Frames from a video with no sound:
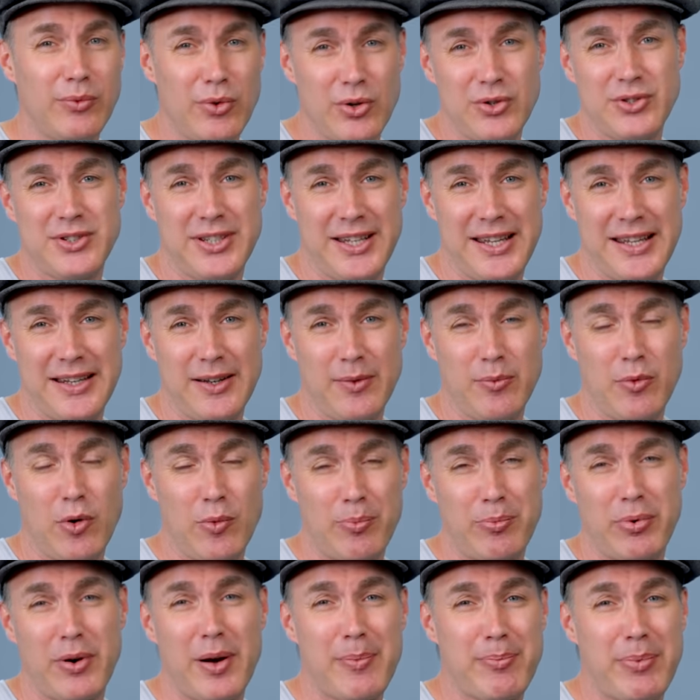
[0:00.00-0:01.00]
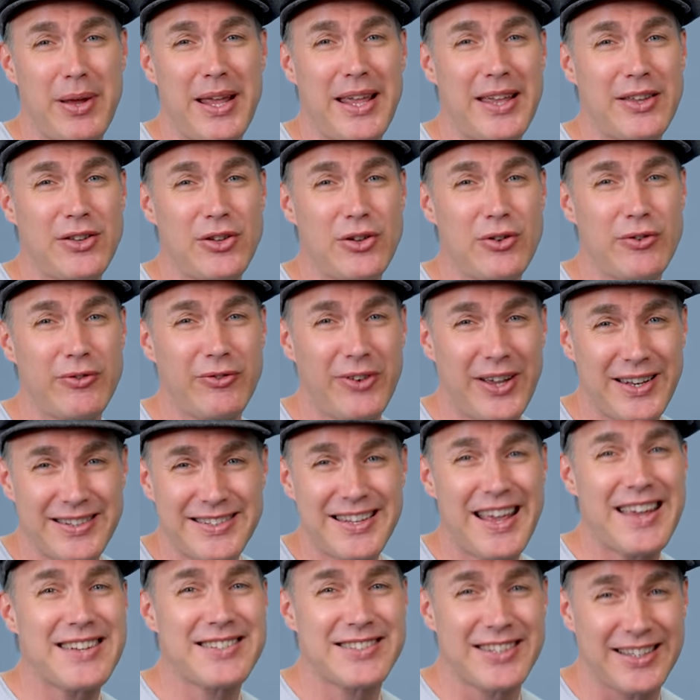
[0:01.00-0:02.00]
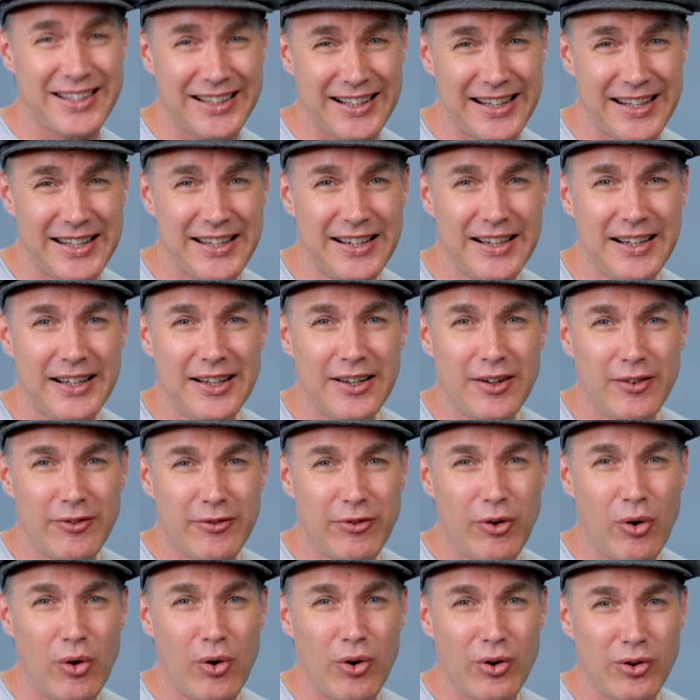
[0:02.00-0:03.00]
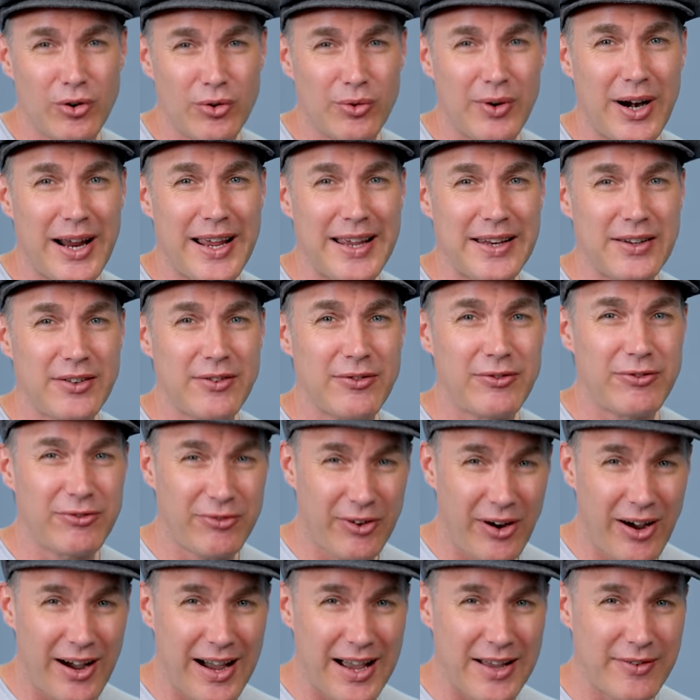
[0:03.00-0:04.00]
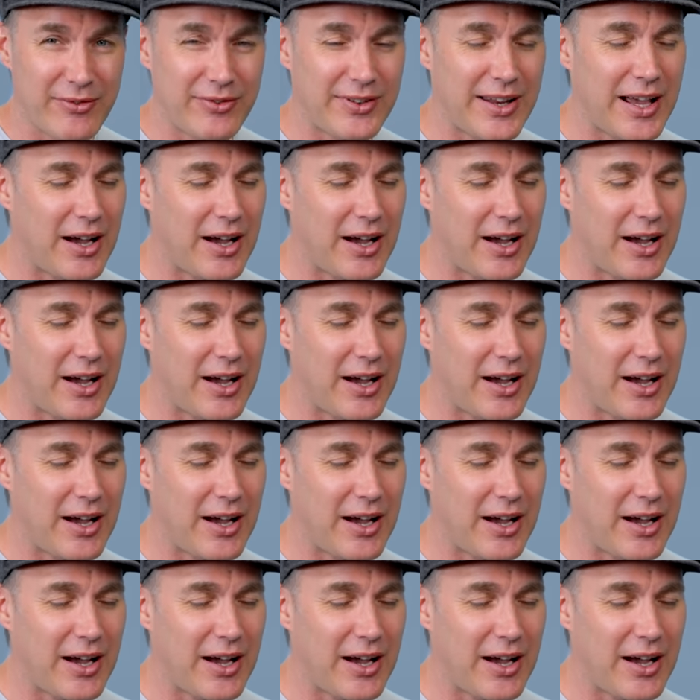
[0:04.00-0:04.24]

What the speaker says: routine and will prepare you fantastically for grade 5.